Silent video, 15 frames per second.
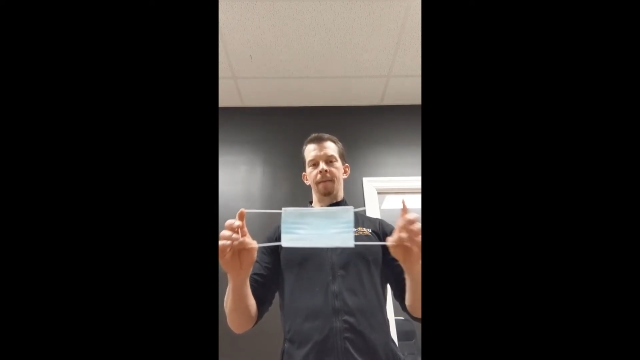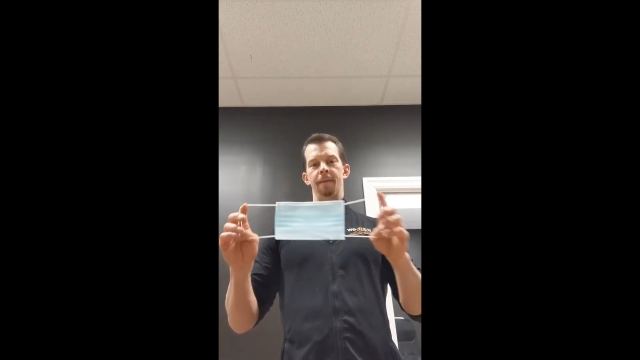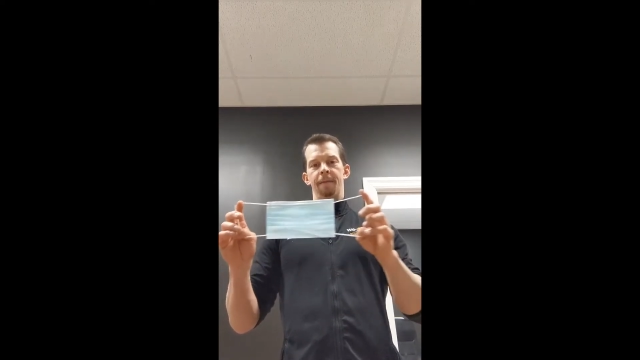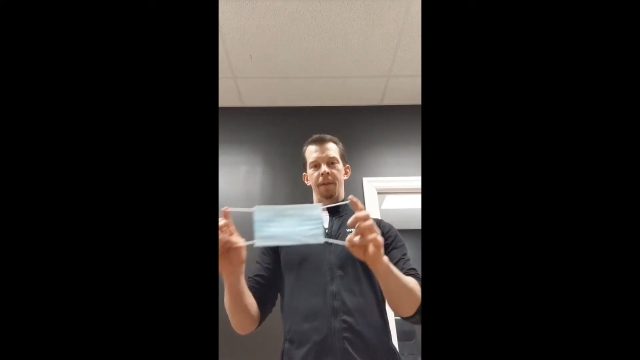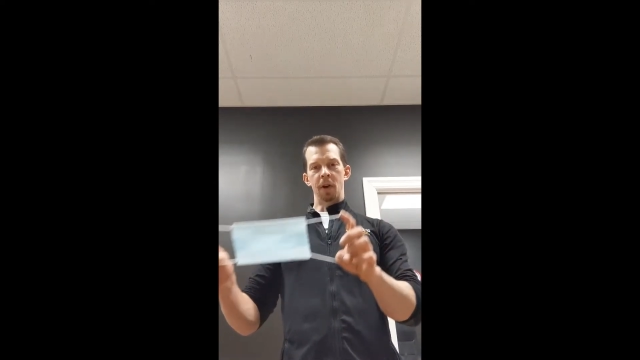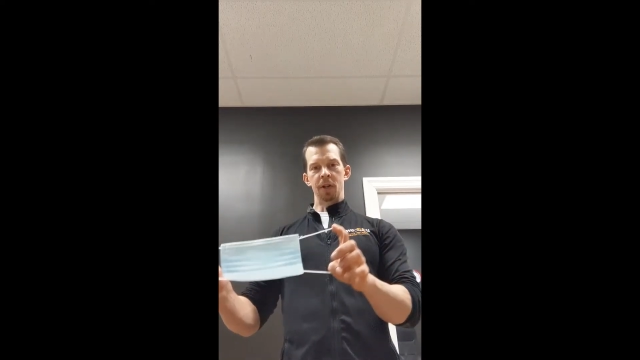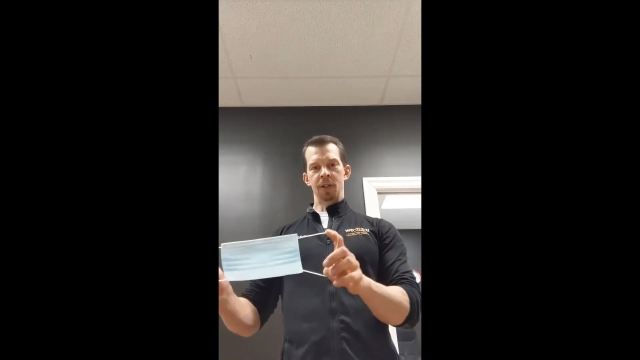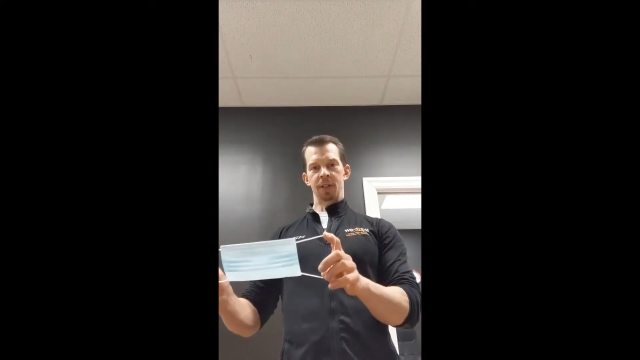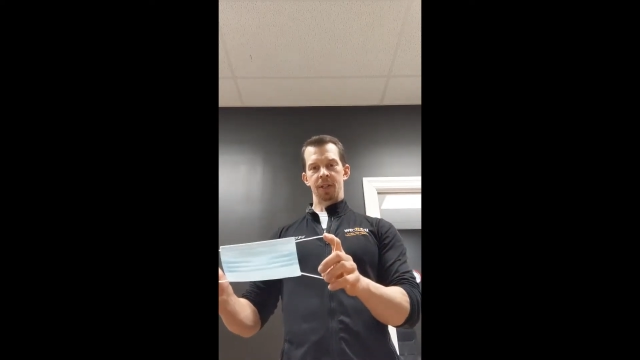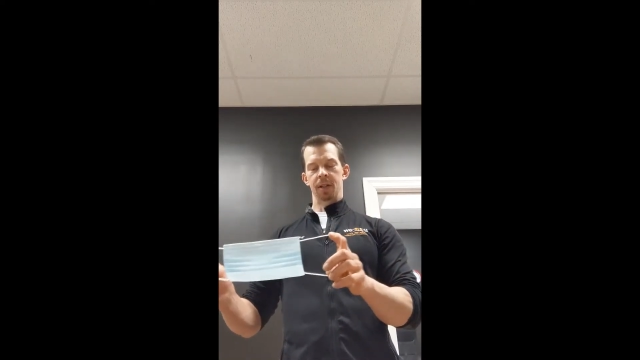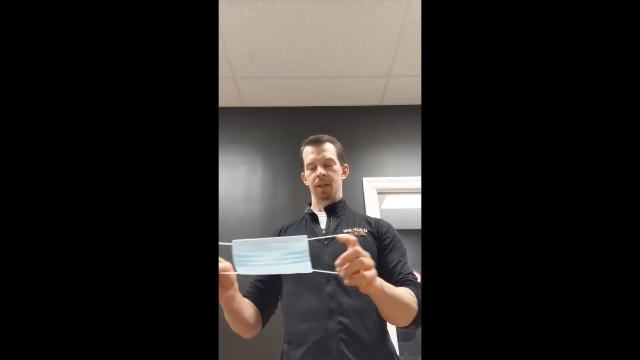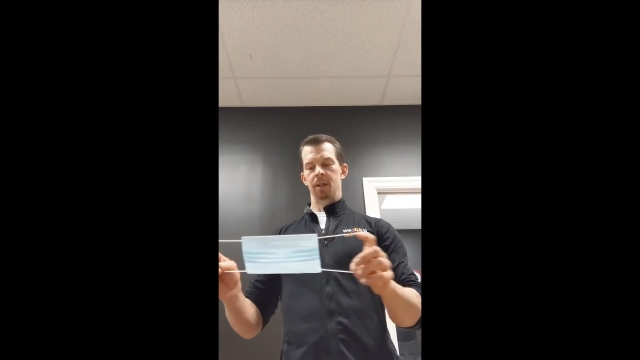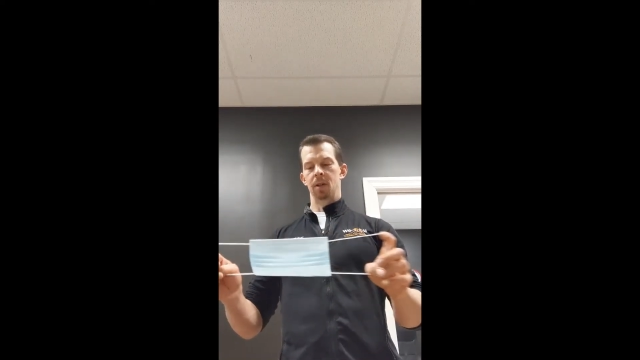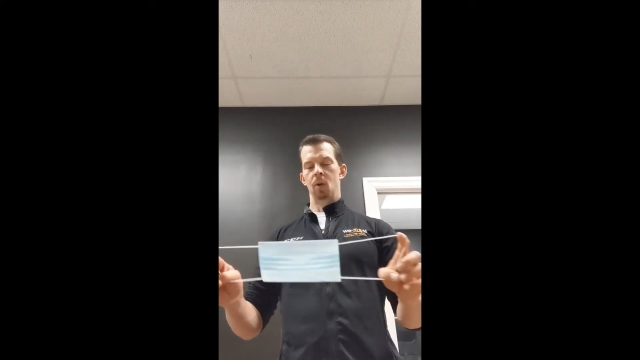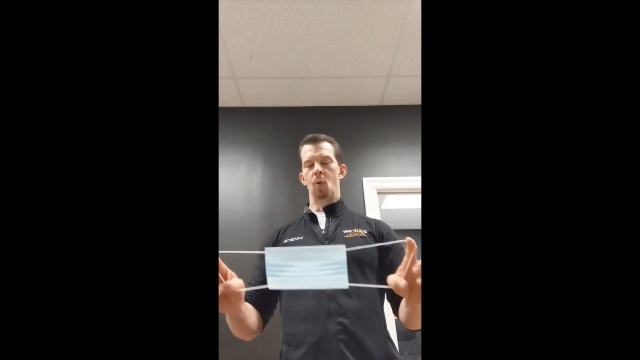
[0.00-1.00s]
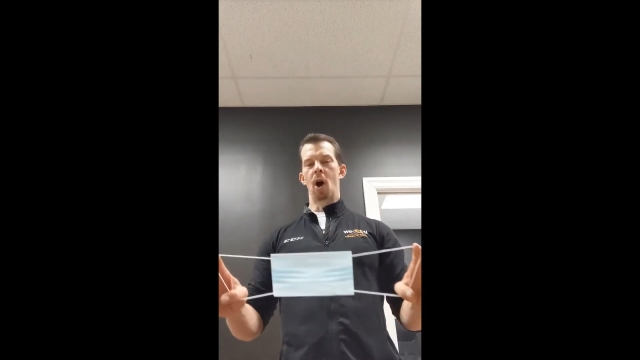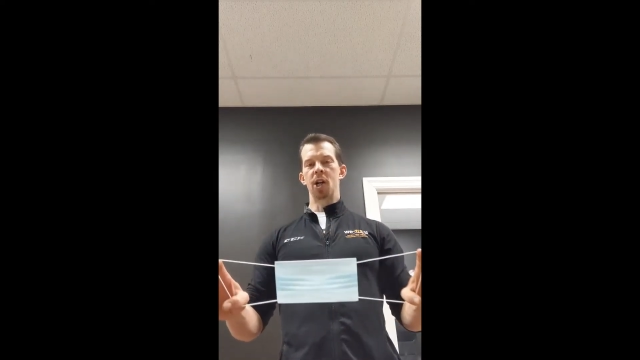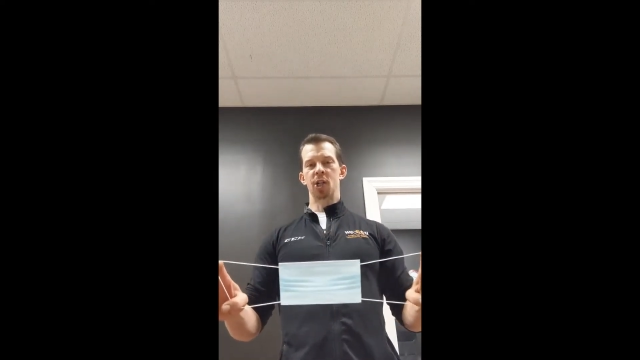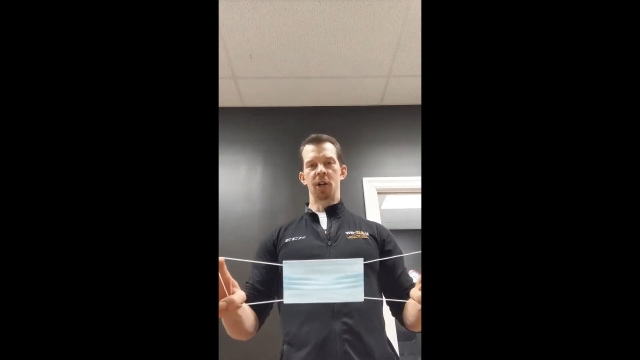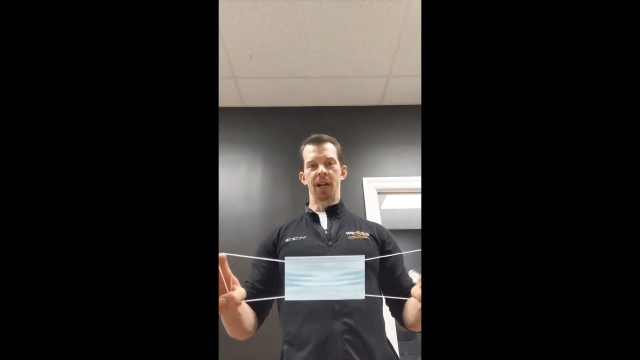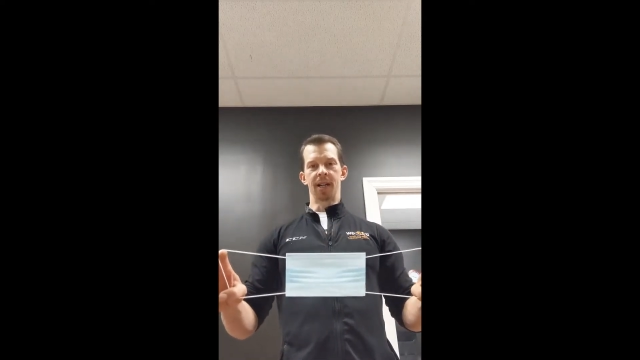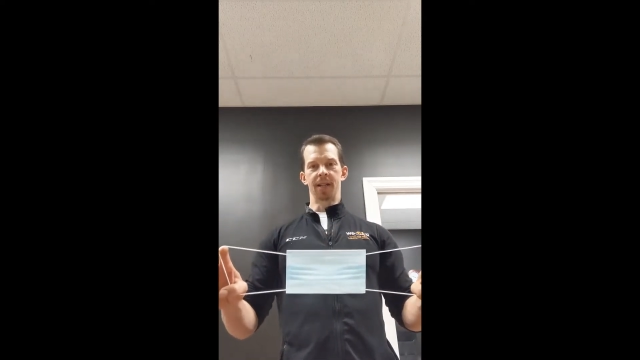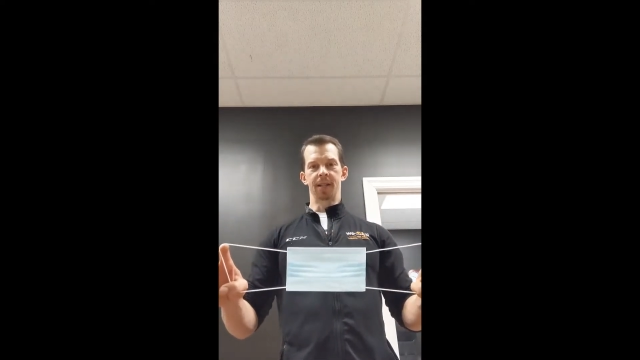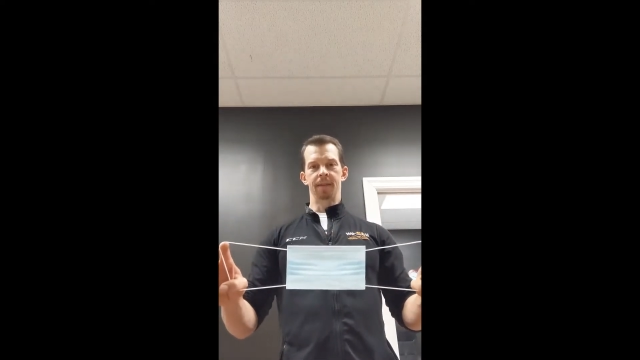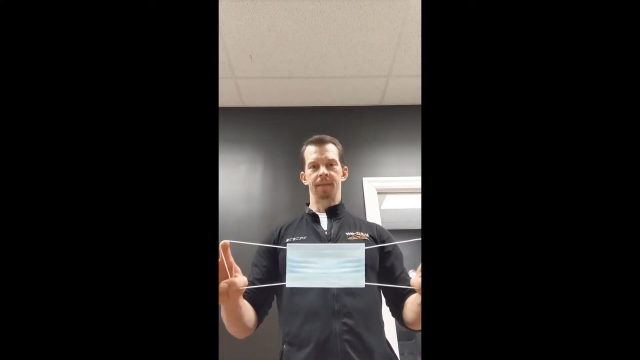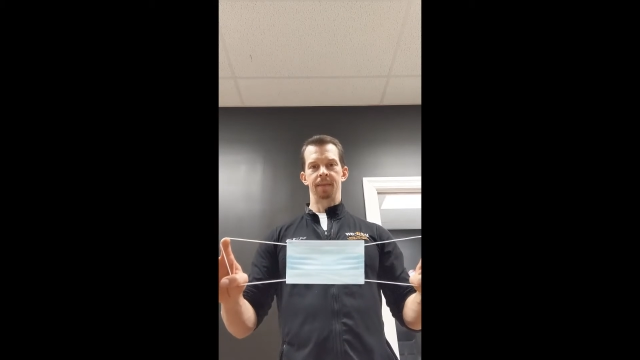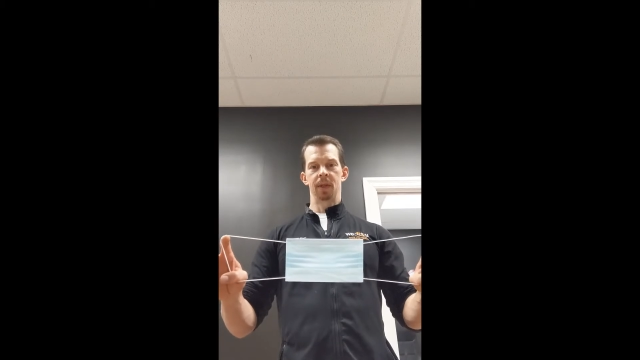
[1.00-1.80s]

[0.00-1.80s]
First, wash your hands.